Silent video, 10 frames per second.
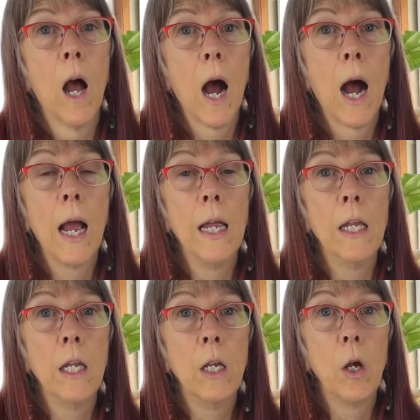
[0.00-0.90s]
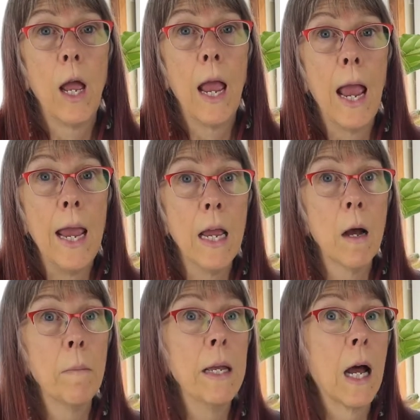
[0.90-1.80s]
I
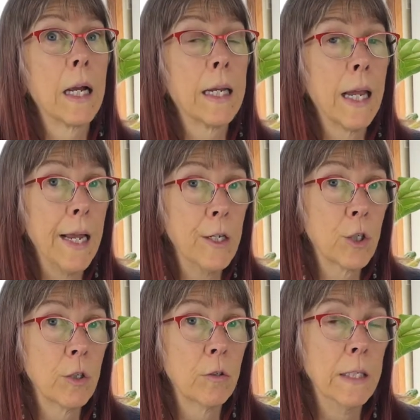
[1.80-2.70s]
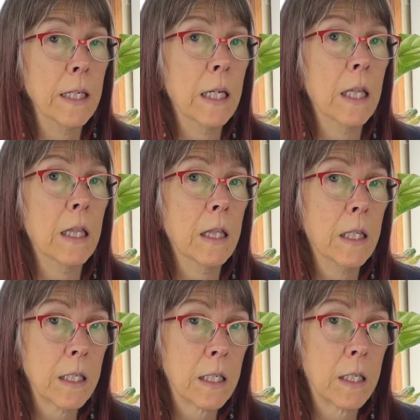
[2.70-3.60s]
am occasionally in
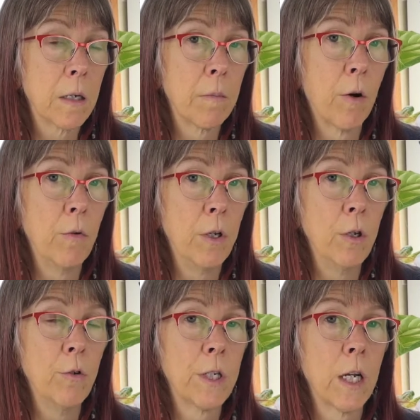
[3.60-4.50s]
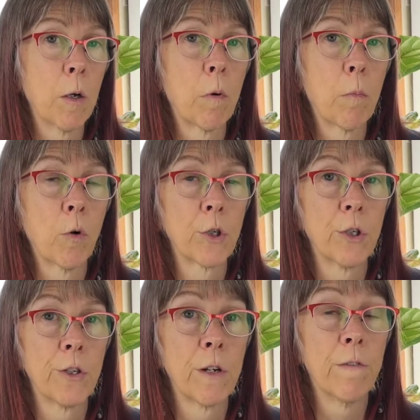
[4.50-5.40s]
this demo using a
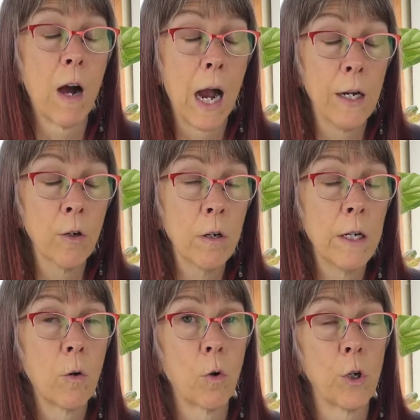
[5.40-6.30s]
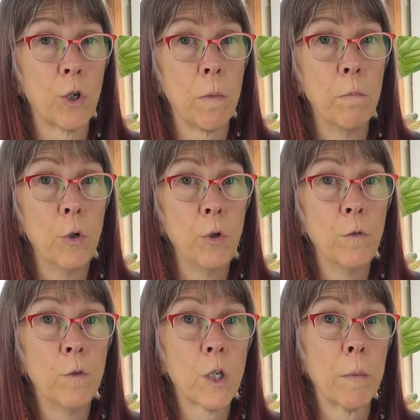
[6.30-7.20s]
proportional divider in order to
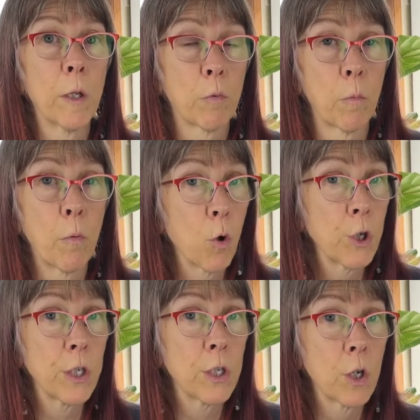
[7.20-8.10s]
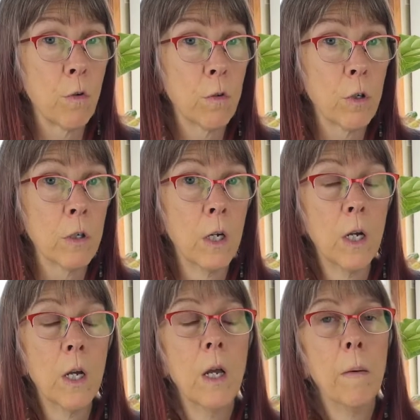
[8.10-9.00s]
move some of the proportions over.
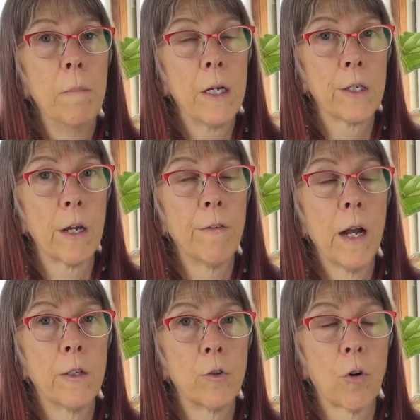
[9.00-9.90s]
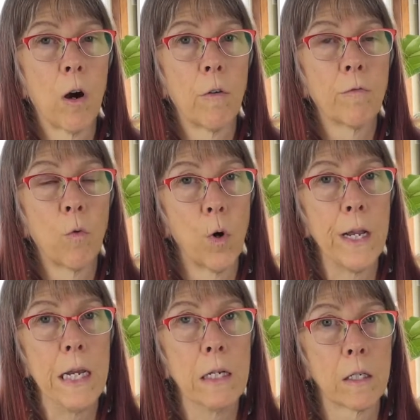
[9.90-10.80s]
Because I've had to draw
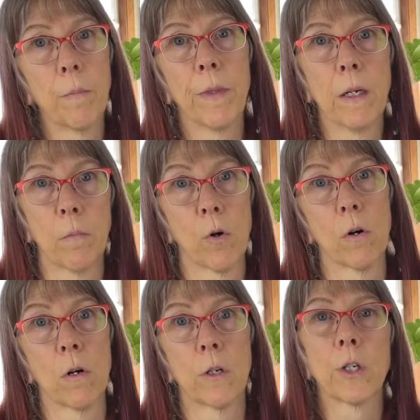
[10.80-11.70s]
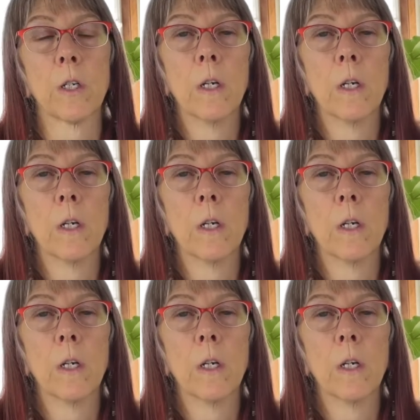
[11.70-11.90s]
40 something birds,